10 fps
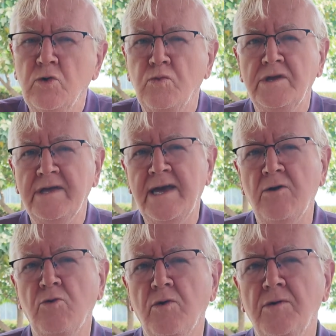
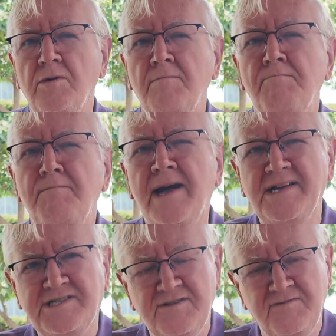without
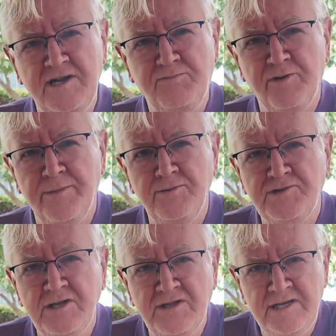massively
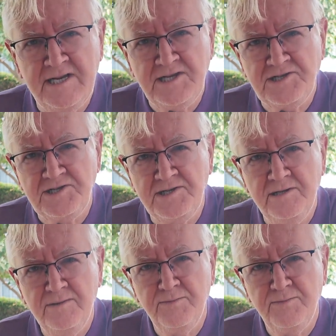promoting the East,